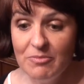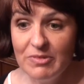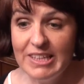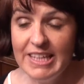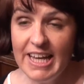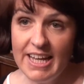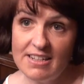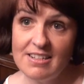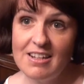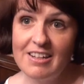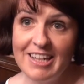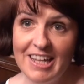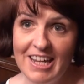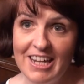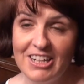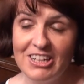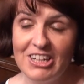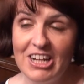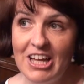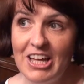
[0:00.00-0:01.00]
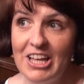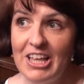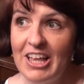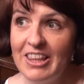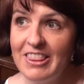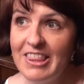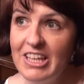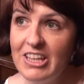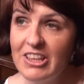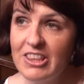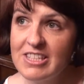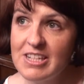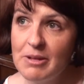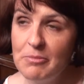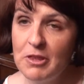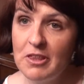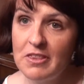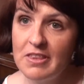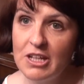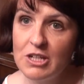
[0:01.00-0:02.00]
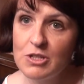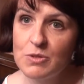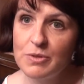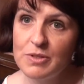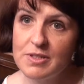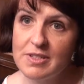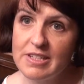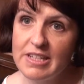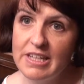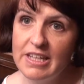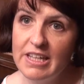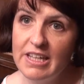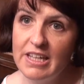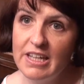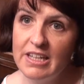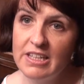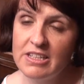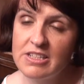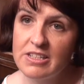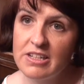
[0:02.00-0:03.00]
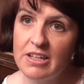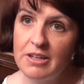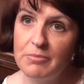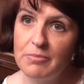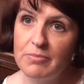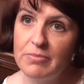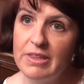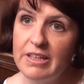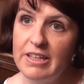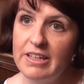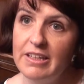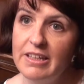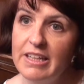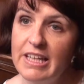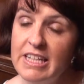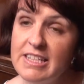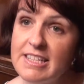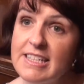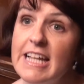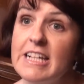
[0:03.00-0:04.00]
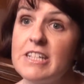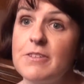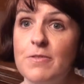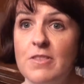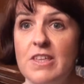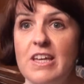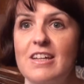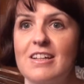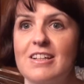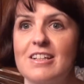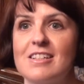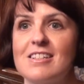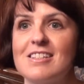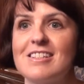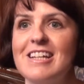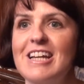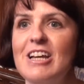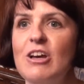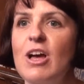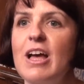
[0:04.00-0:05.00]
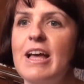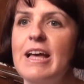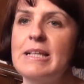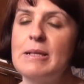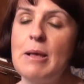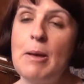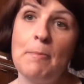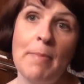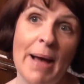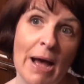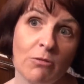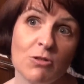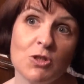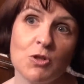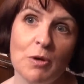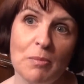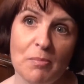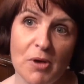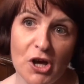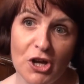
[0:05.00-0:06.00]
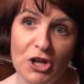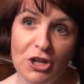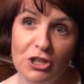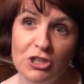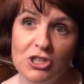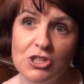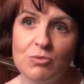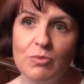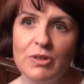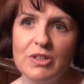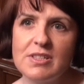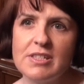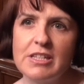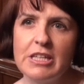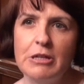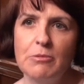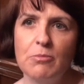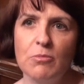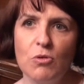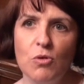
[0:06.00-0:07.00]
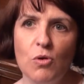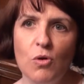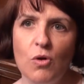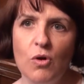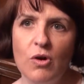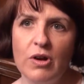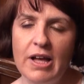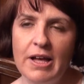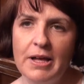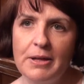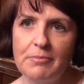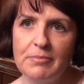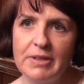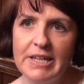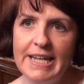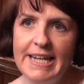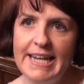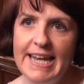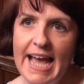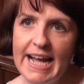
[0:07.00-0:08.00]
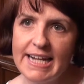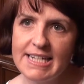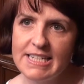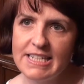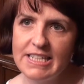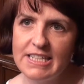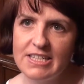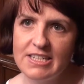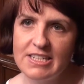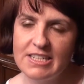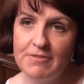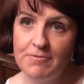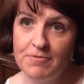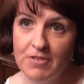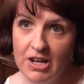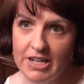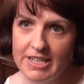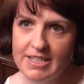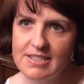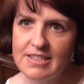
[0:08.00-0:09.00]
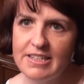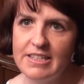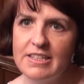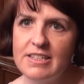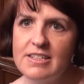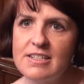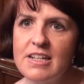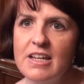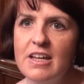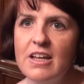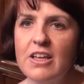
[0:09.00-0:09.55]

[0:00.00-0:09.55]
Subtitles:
Yes, I can. I think some of the things we'll see is the Internet of Things is about to emerge. We'll see more connected devices